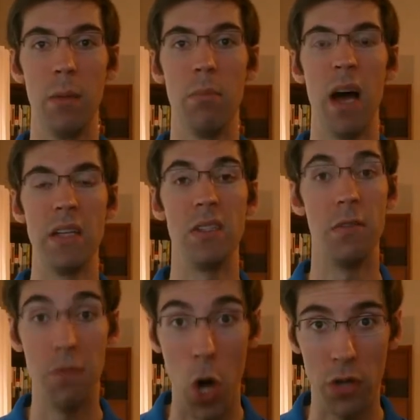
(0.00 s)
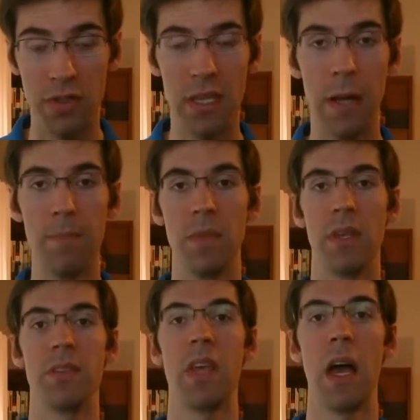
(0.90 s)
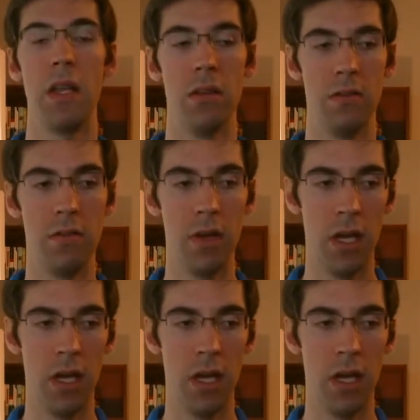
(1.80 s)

my default, is kind of